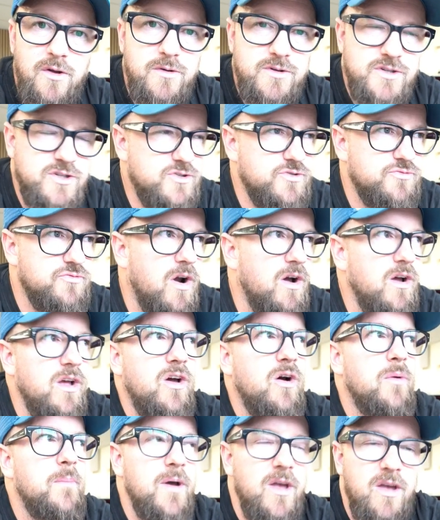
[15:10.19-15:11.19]
I was just
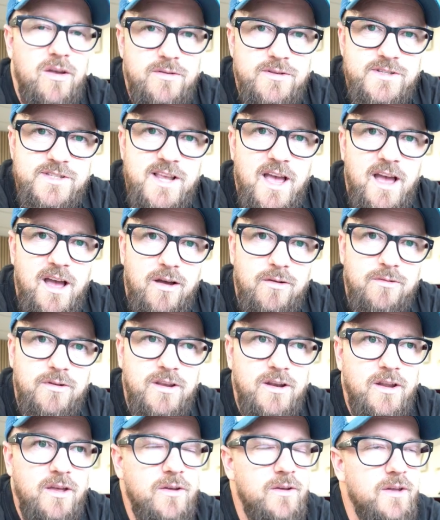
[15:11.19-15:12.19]
drunk on my own sound,
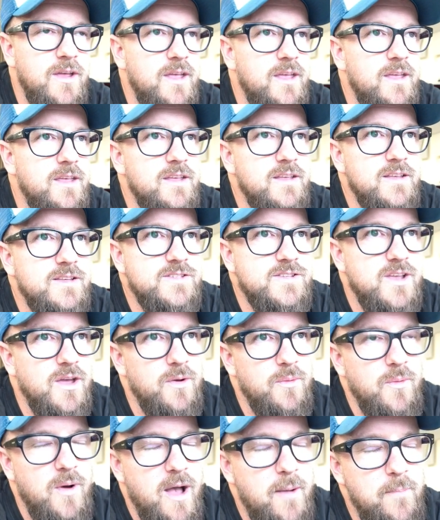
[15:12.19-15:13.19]
you know?
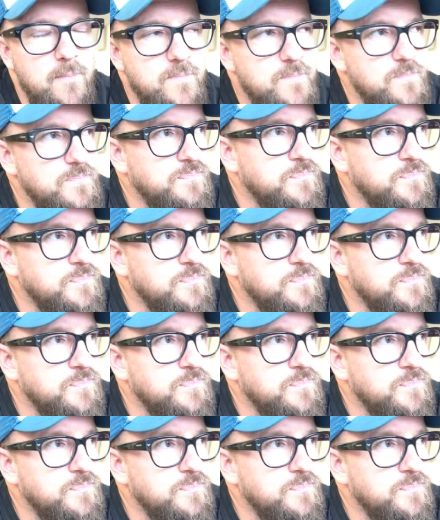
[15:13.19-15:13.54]
So,